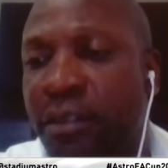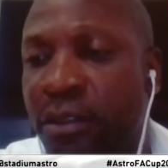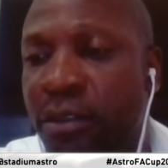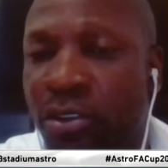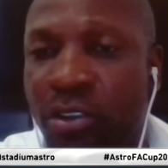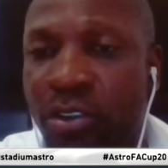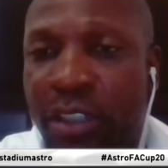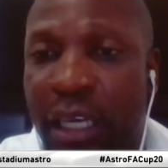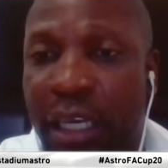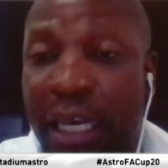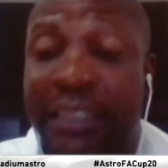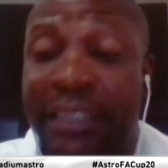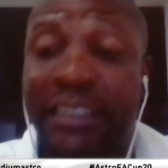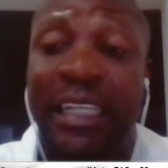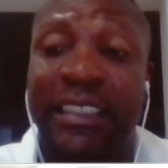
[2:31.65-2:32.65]
Because
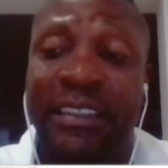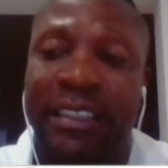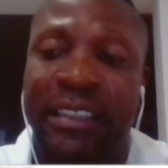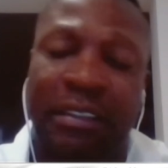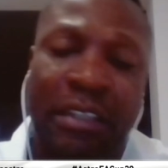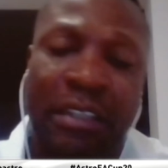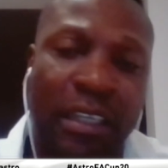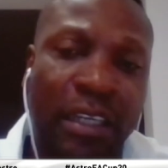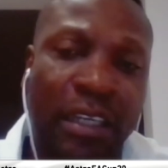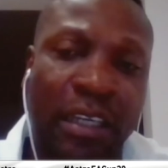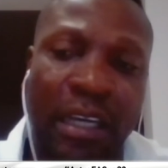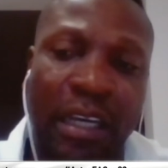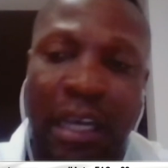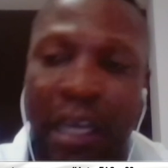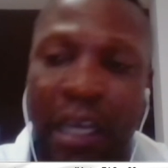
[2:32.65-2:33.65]
at Chelsea,
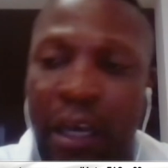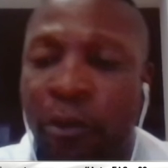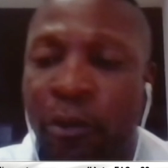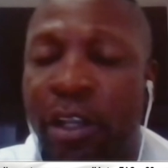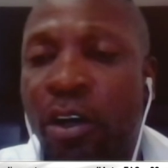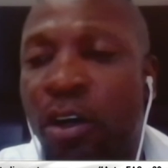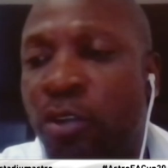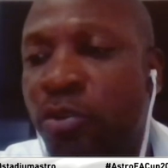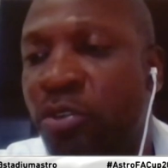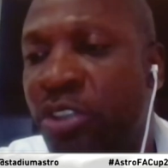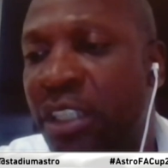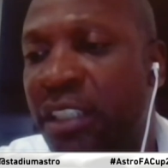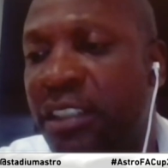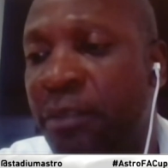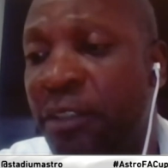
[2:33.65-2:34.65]
I wouldn't go to
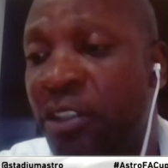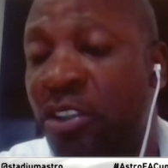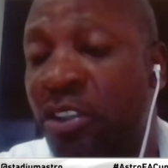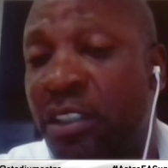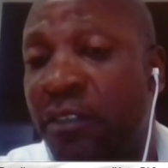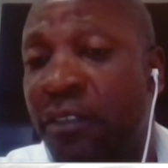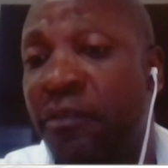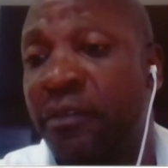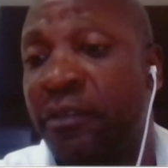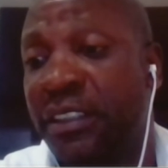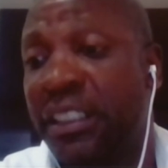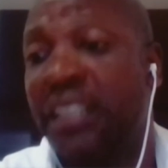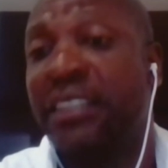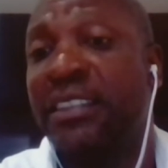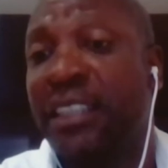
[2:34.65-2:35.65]
Chelsea, because if
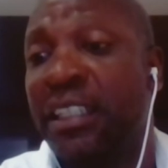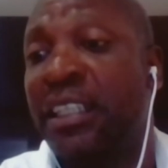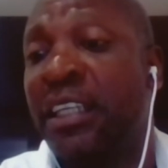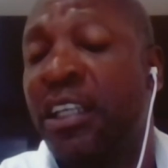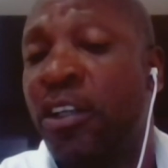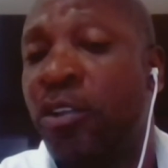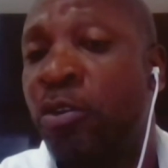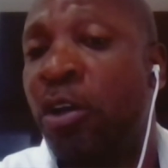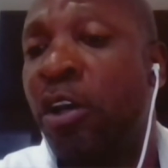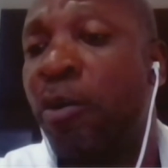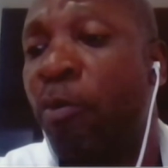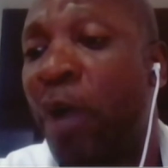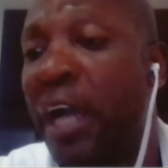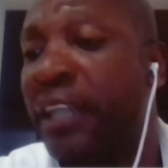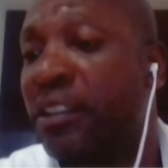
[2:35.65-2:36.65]
Chelsea do it
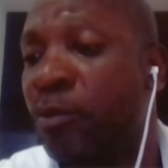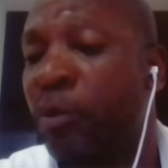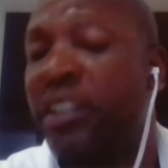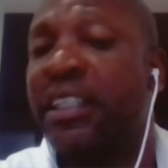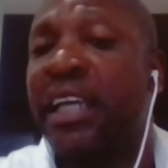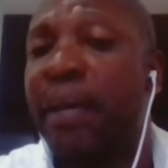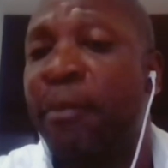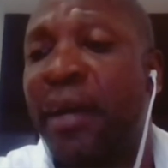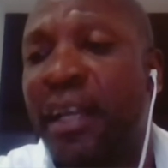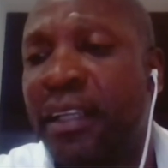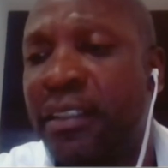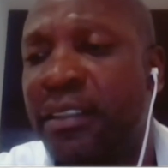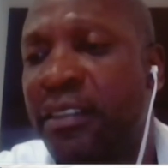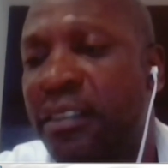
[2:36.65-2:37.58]
right with Kepa,